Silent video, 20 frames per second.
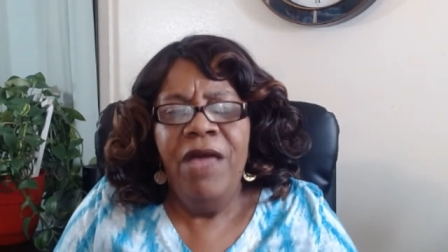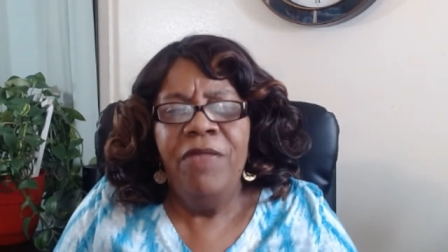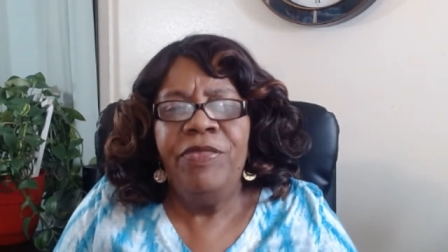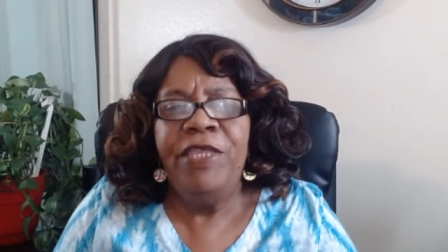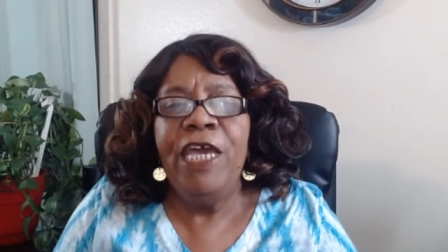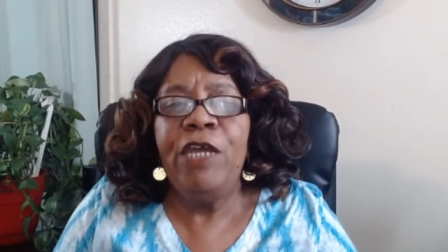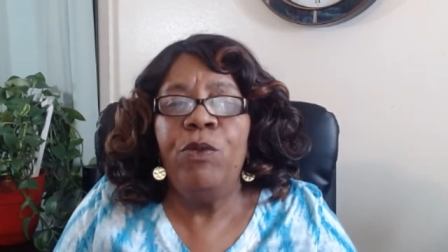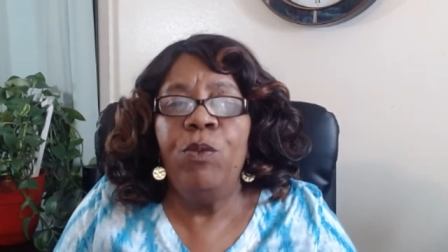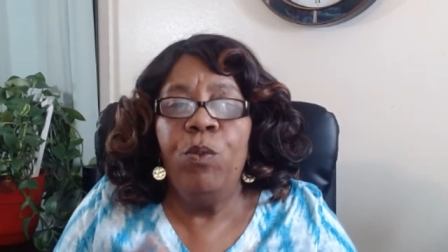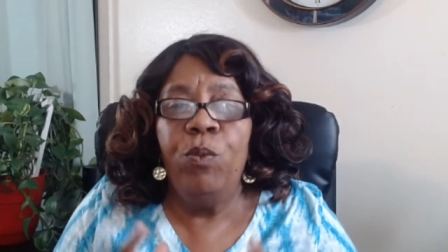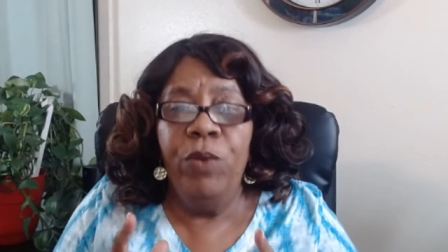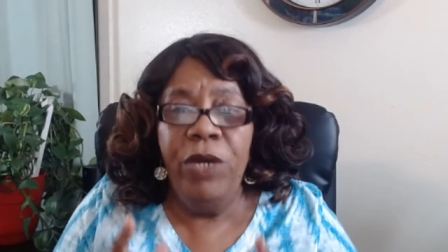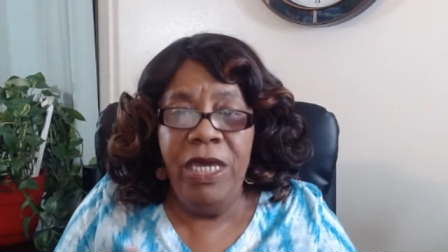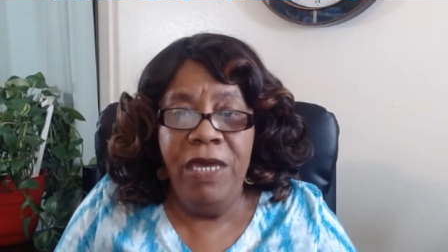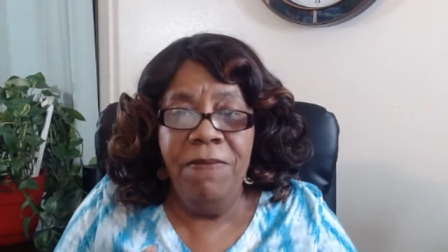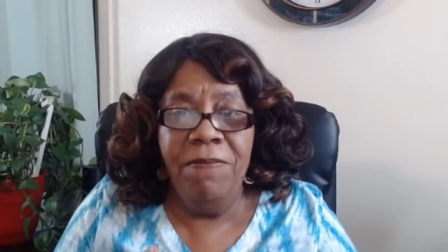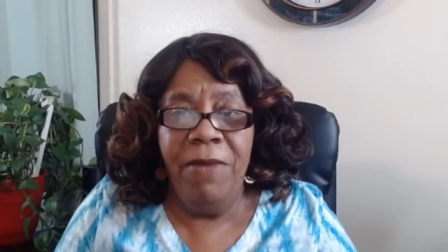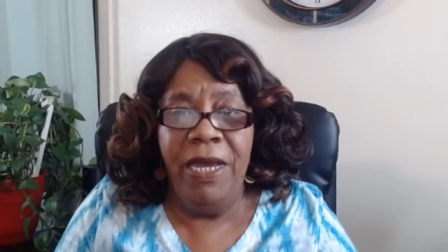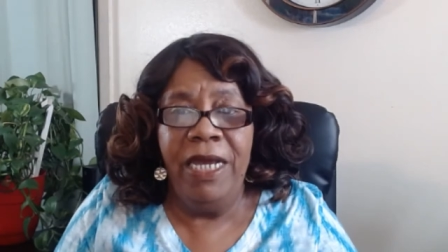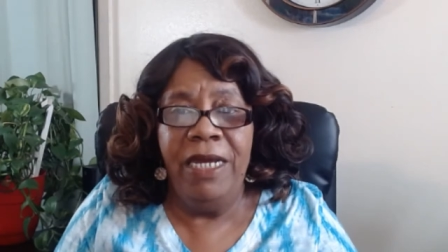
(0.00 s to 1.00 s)
that we
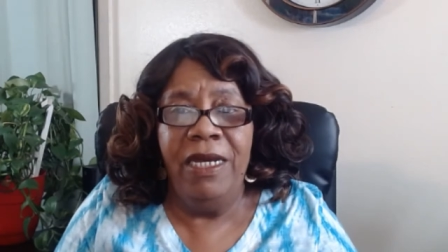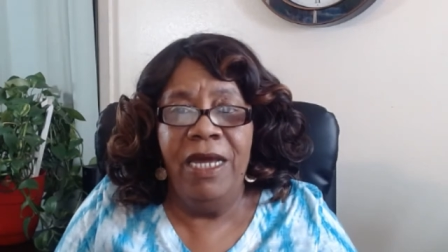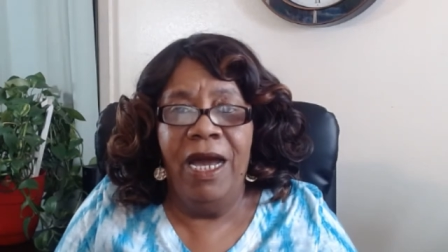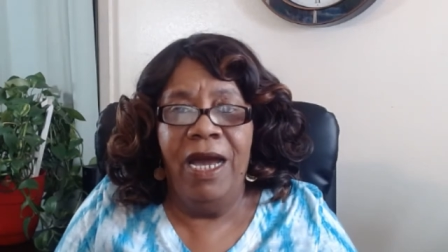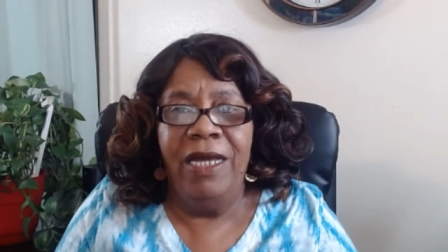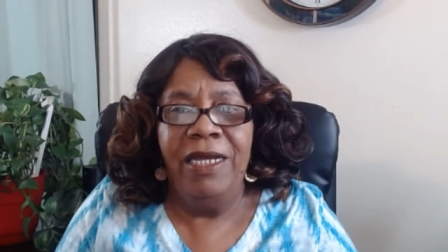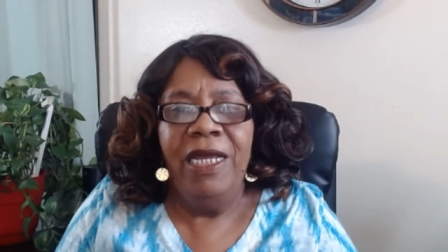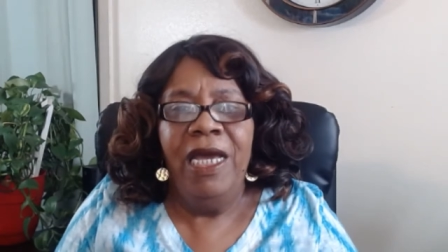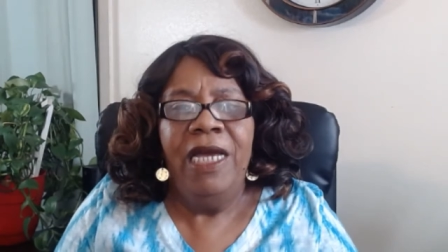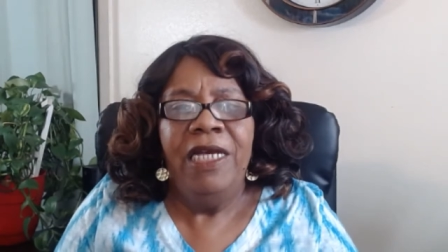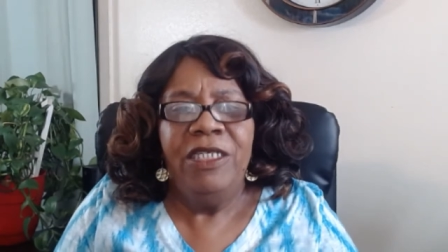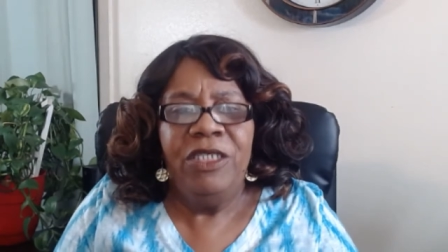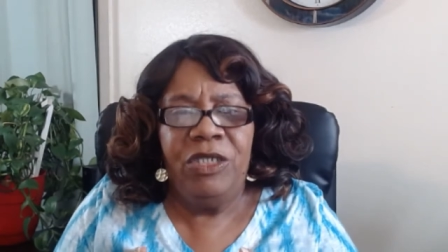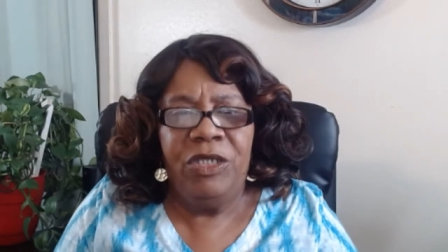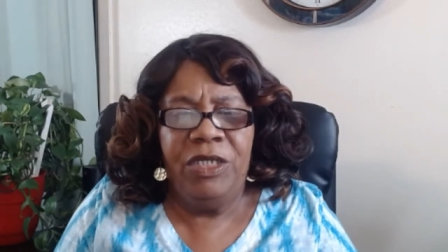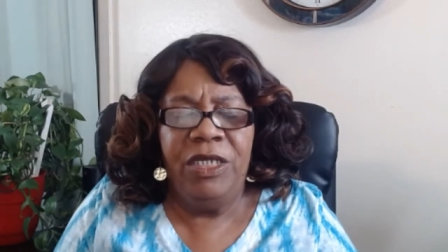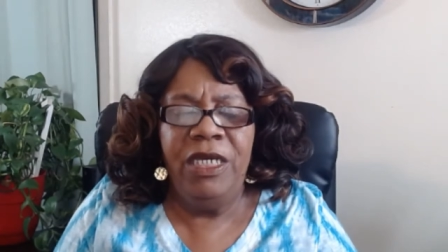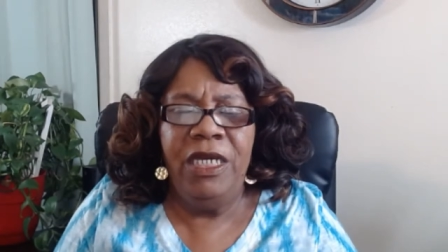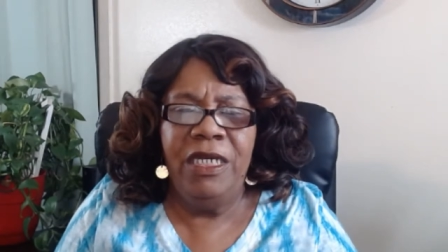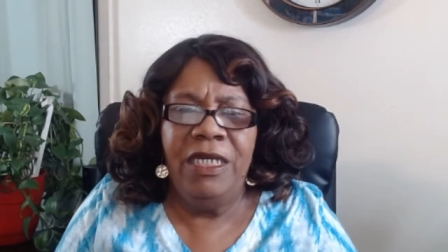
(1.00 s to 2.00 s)
may not
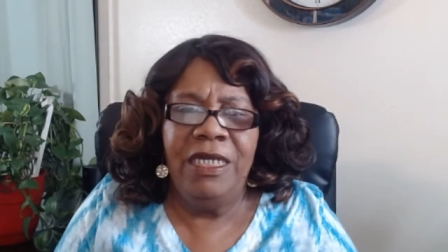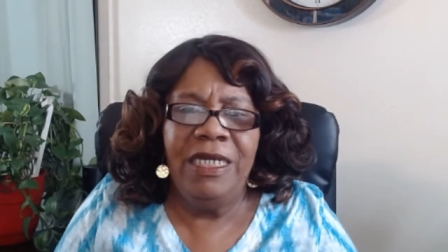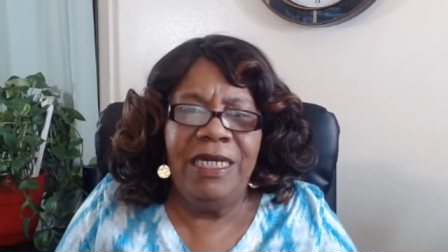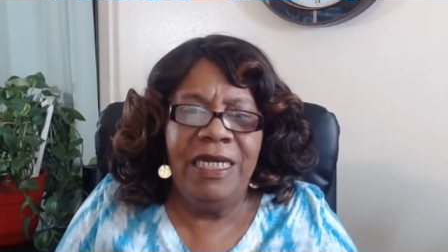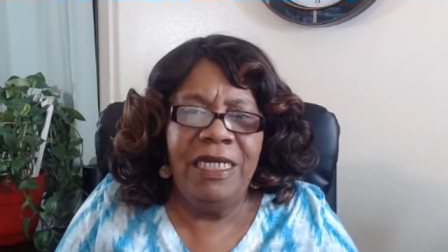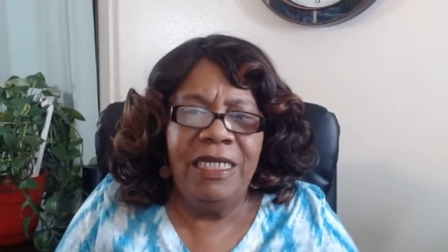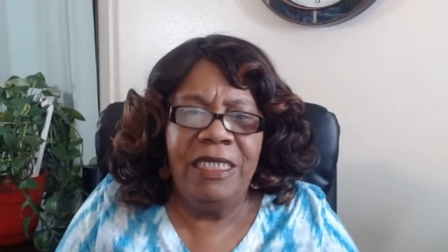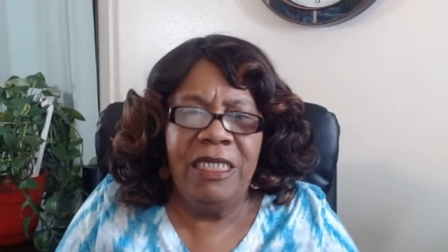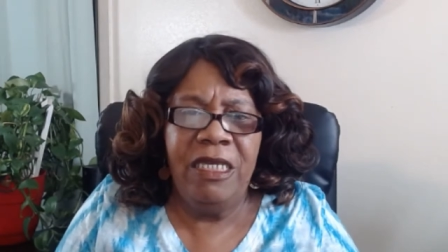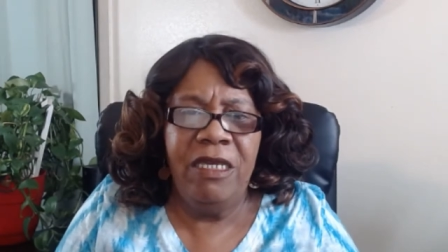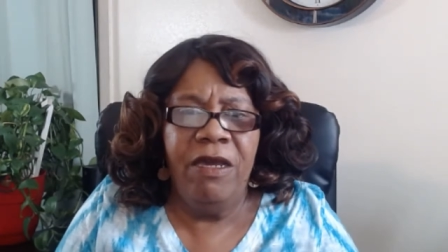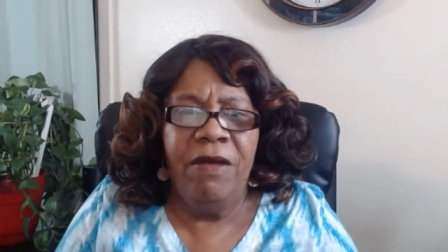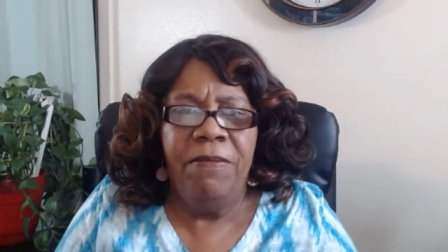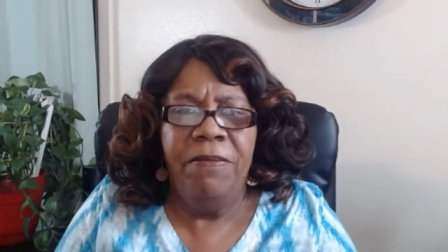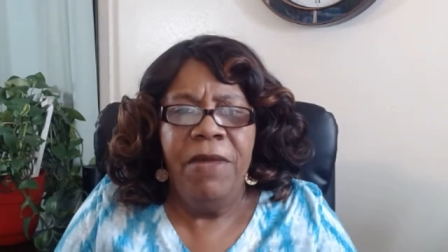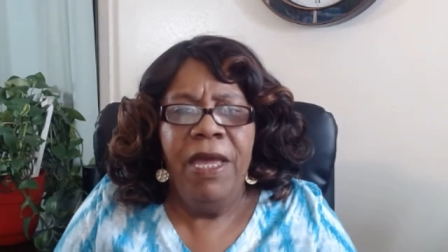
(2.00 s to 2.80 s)
sin against Him.